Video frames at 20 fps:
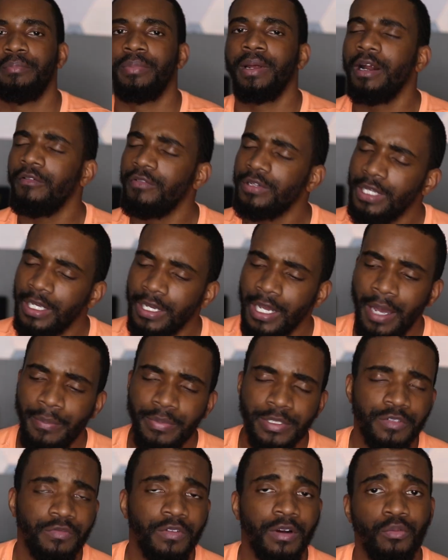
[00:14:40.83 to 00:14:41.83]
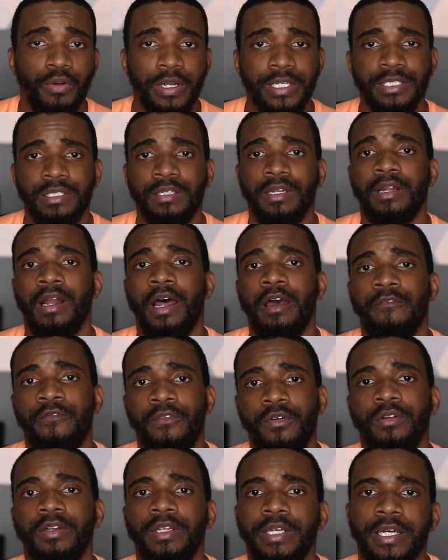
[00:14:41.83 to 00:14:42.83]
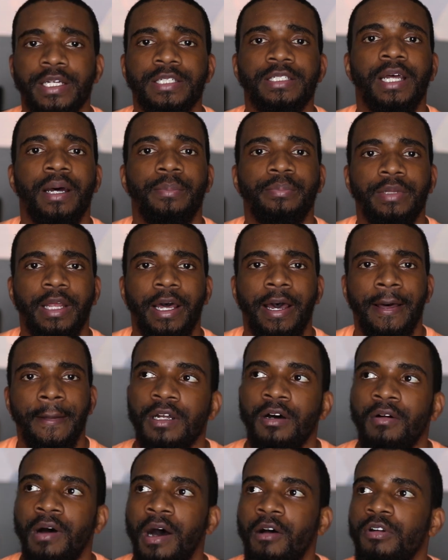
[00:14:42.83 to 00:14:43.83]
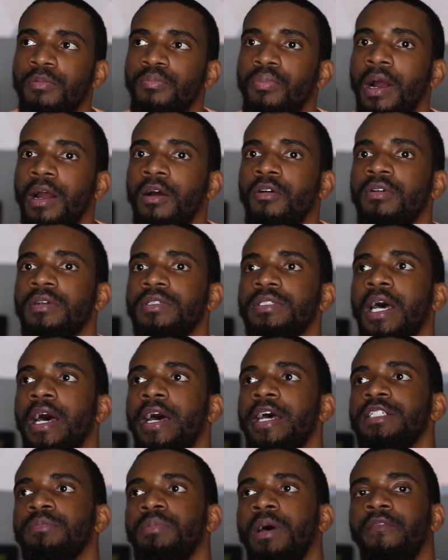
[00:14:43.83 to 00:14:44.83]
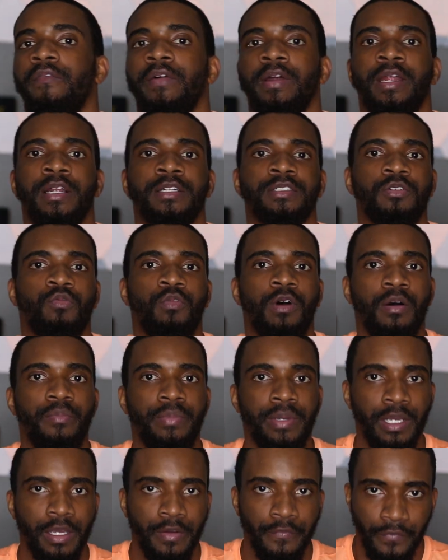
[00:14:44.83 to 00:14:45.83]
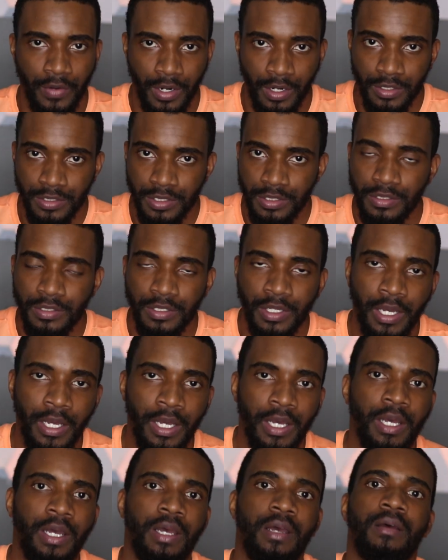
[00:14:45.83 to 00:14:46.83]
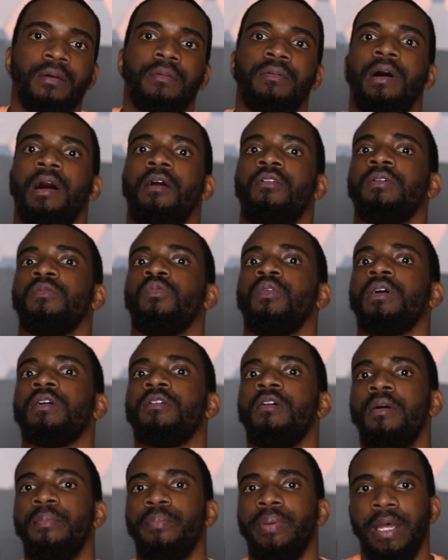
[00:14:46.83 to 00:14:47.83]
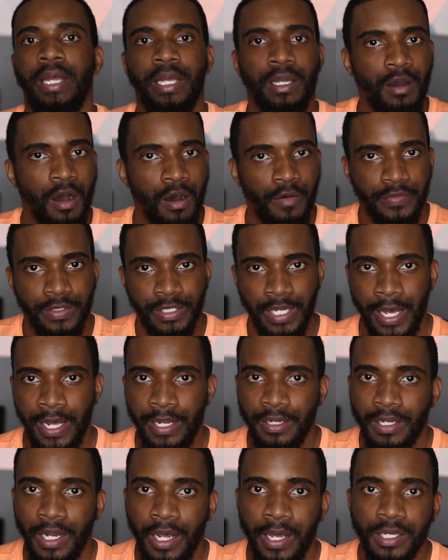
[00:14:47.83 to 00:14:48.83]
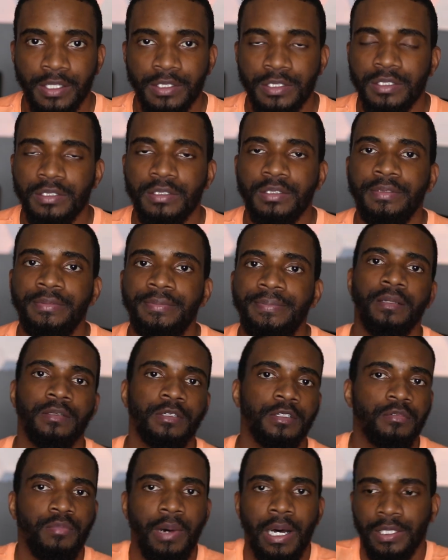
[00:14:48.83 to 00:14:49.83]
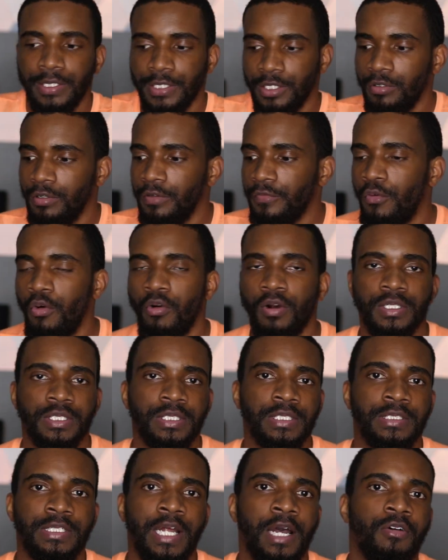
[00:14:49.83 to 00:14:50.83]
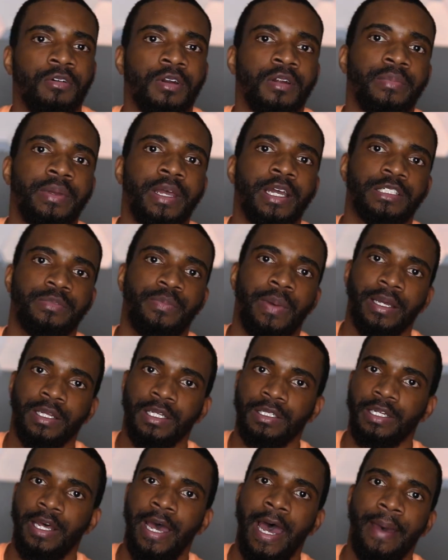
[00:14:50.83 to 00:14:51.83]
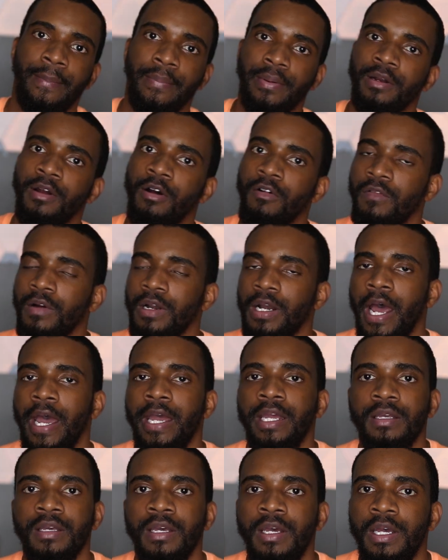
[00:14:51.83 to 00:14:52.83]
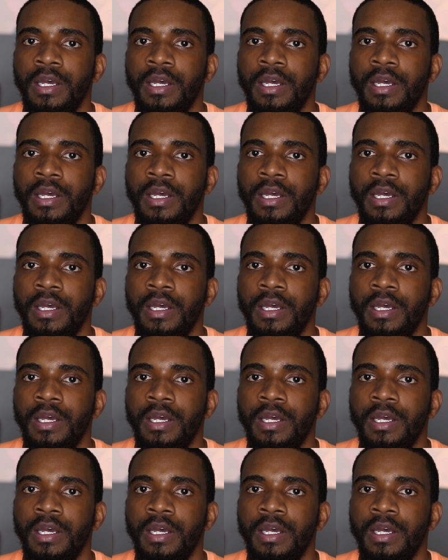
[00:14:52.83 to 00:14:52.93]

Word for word: But everything happens for a reason, and I fully accept that. So I would prioritize my financial well being first. I would work on paying off debt next little by little, of course. It's not going to be expected to happen overnight.